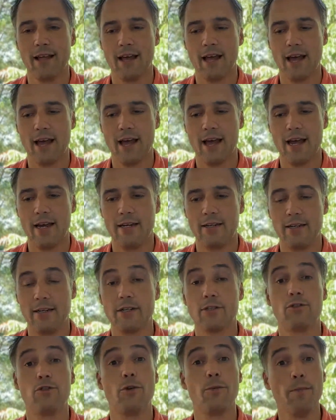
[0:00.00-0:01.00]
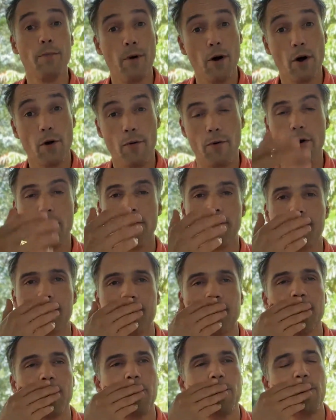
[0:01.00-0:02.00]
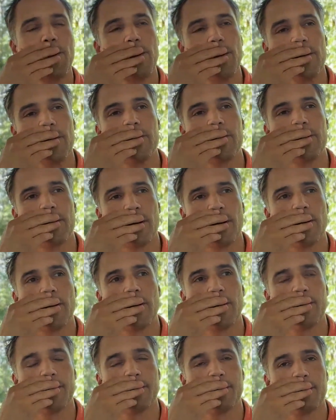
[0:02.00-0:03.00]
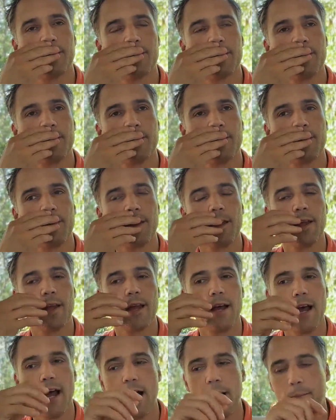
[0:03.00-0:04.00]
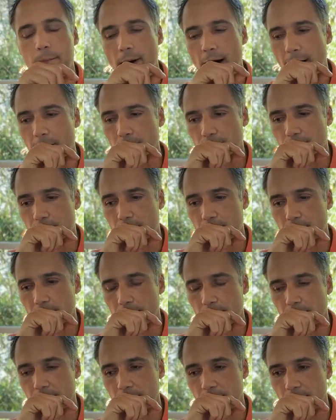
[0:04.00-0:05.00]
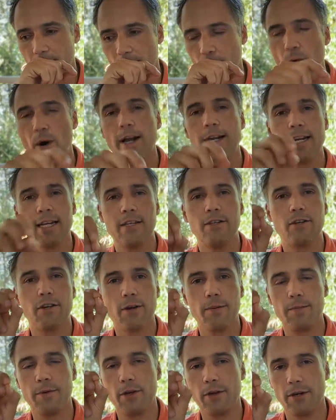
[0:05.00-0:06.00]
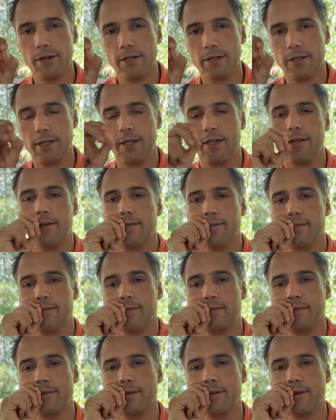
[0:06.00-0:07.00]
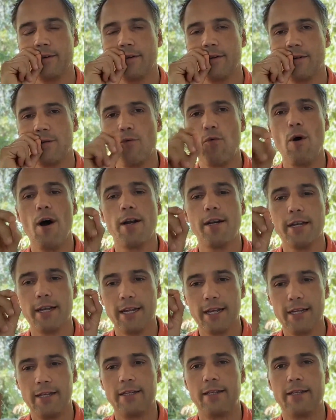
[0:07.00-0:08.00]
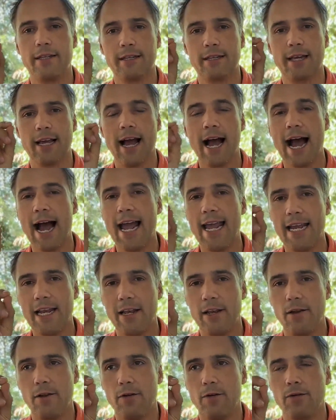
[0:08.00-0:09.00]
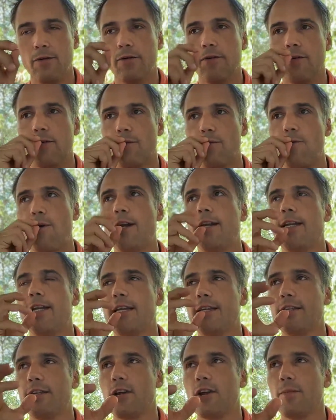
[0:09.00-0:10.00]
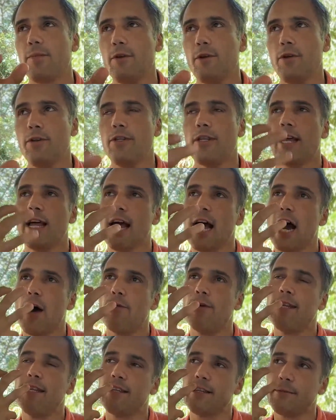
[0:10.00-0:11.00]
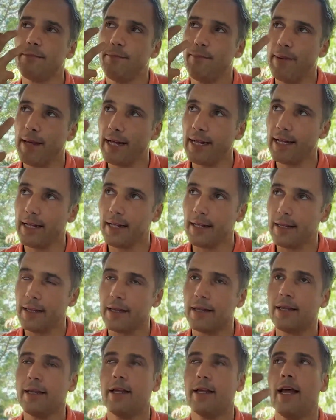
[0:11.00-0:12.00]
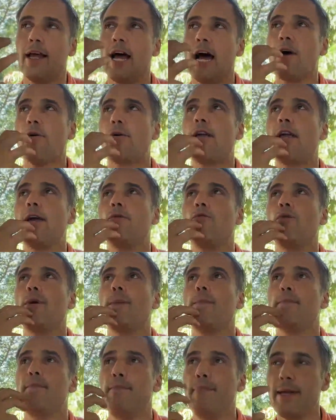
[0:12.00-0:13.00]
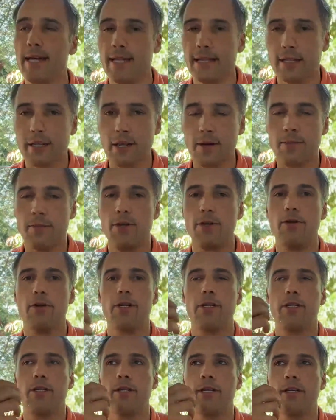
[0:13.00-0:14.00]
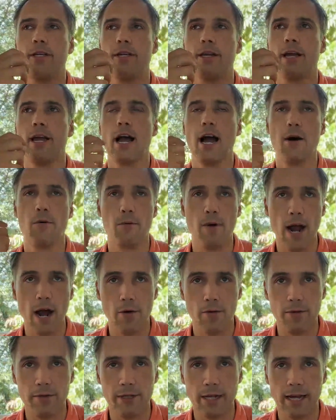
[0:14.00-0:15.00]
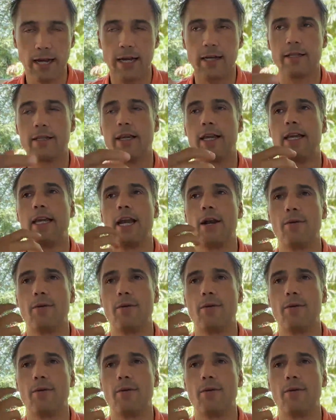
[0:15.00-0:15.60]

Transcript: And tomorrow we're gonna talk about what is community, what is ILU, what is community, how it's built, how can we build community around us in